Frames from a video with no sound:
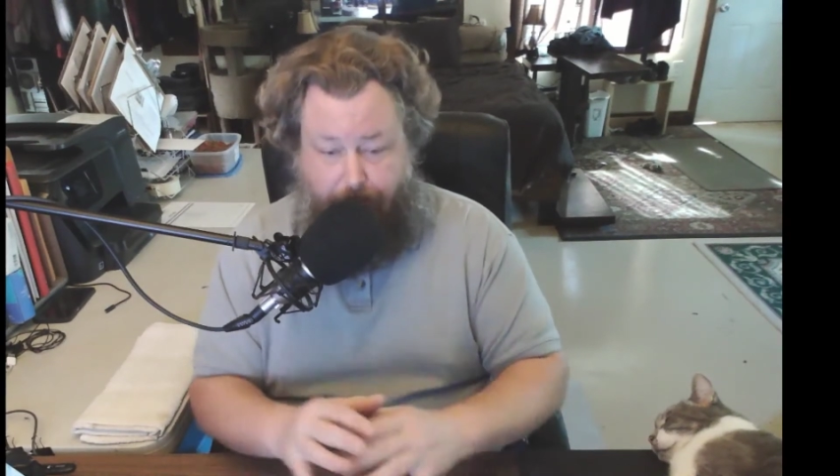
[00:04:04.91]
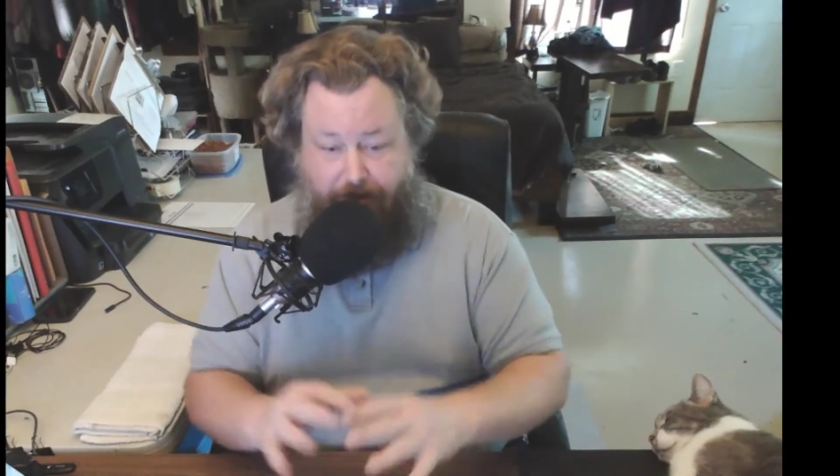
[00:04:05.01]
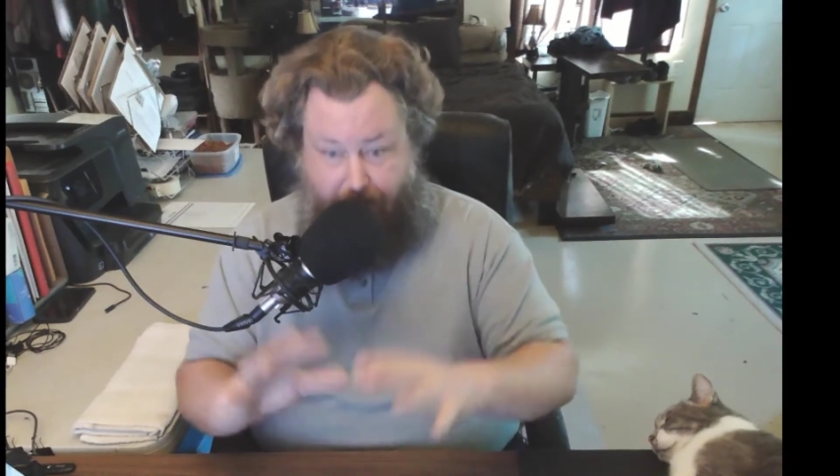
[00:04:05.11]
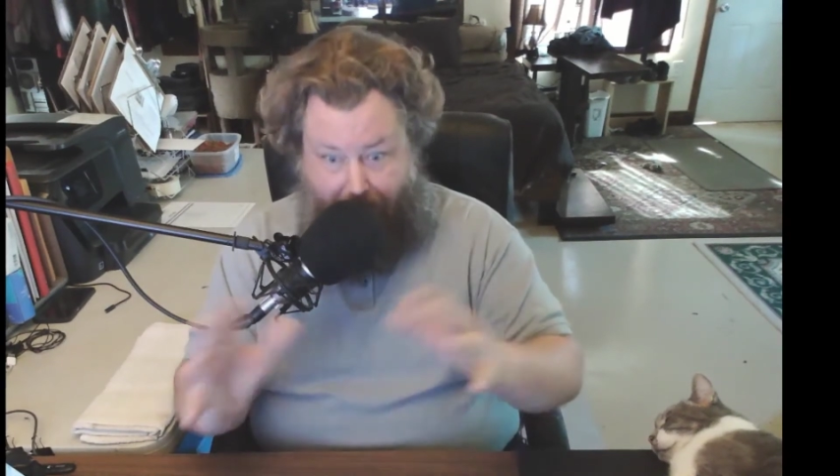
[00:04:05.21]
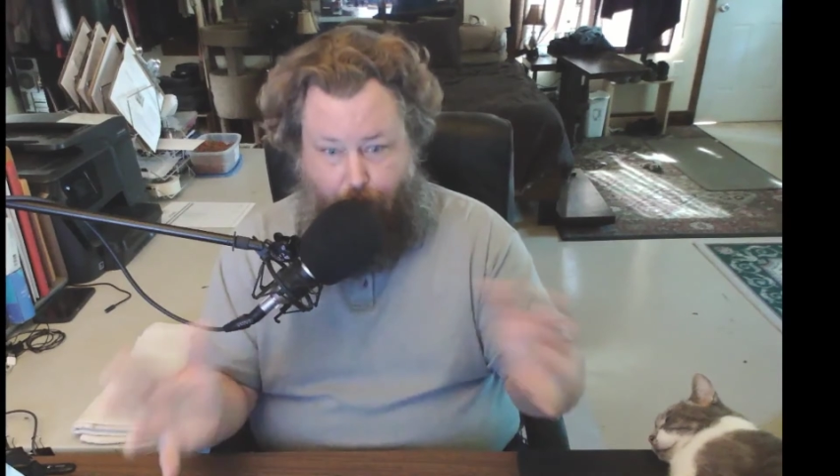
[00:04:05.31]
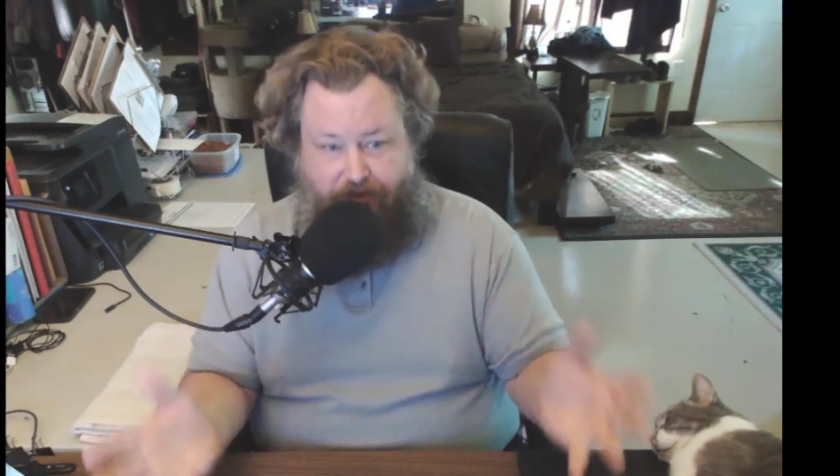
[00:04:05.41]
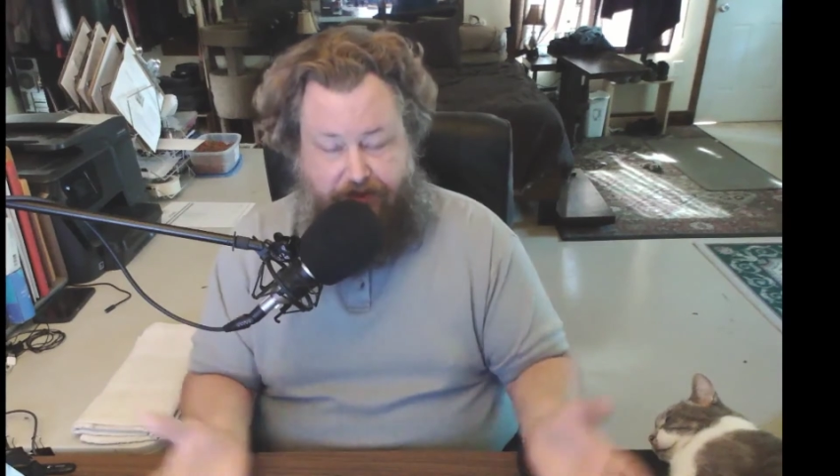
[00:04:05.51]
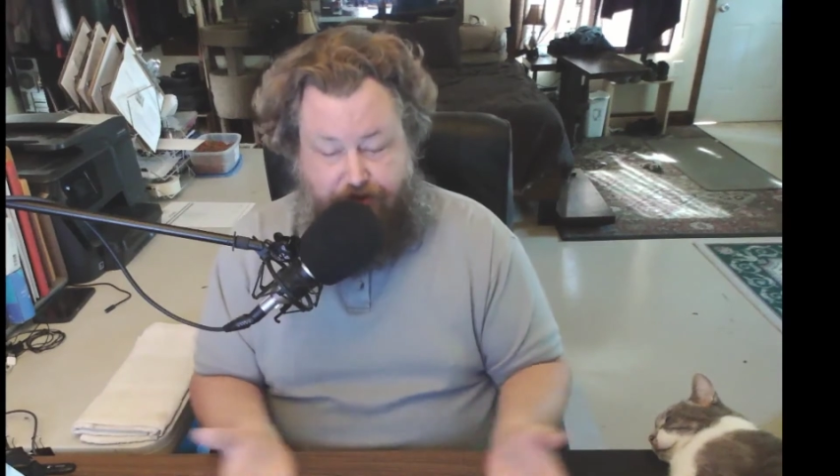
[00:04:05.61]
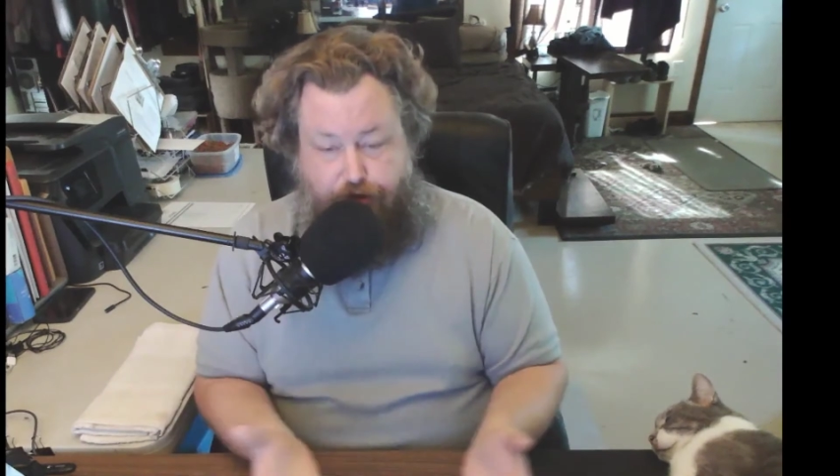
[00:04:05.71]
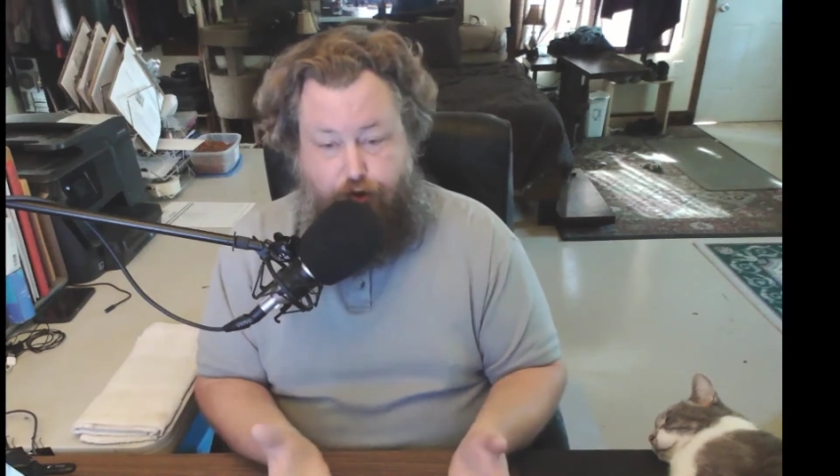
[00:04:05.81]
bit about what
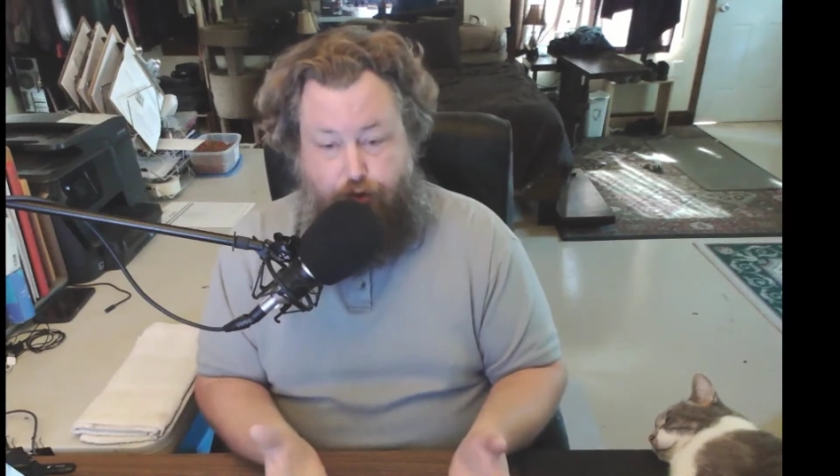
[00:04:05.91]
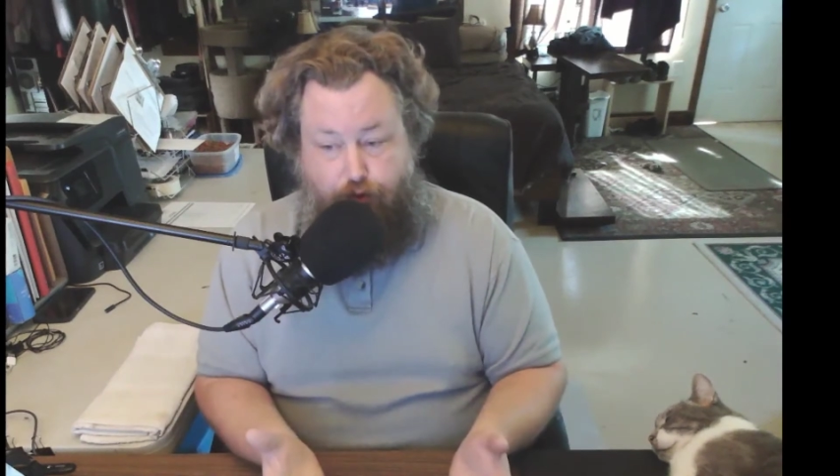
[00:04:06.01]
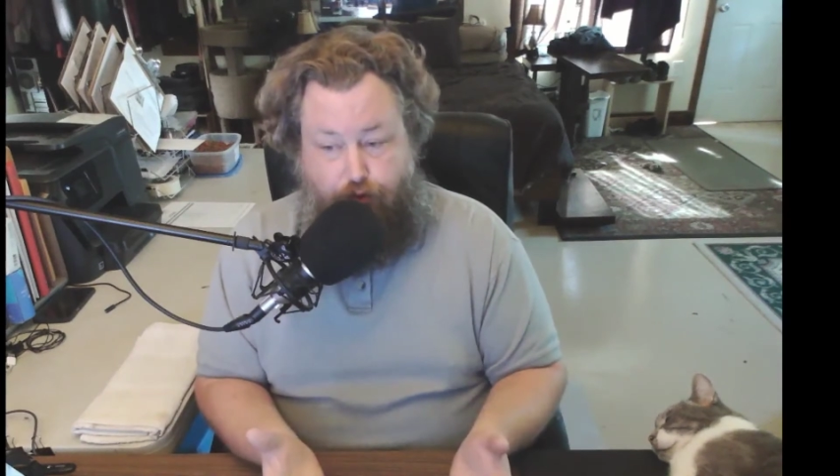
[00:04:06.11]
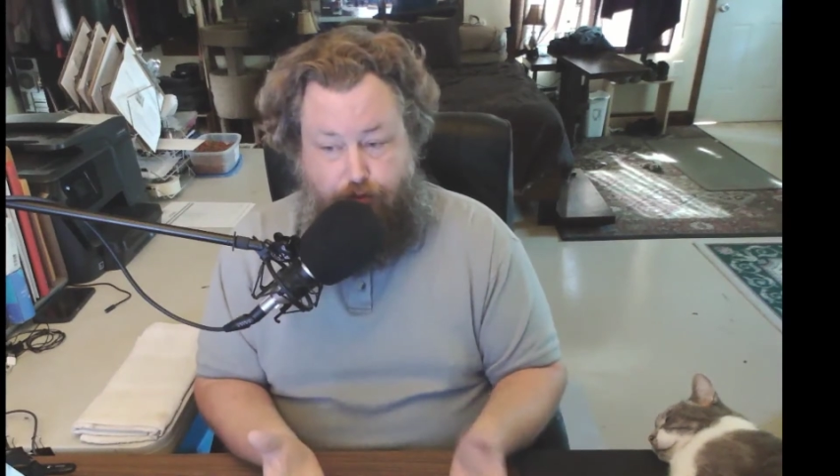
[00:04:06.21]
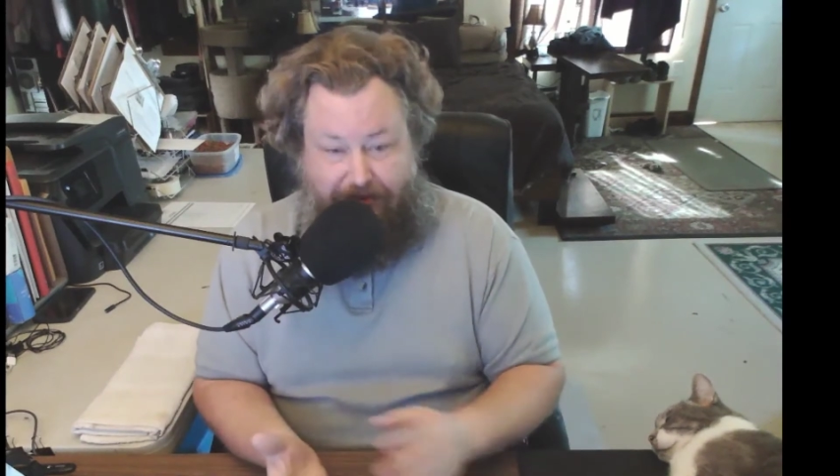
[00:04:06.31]
this new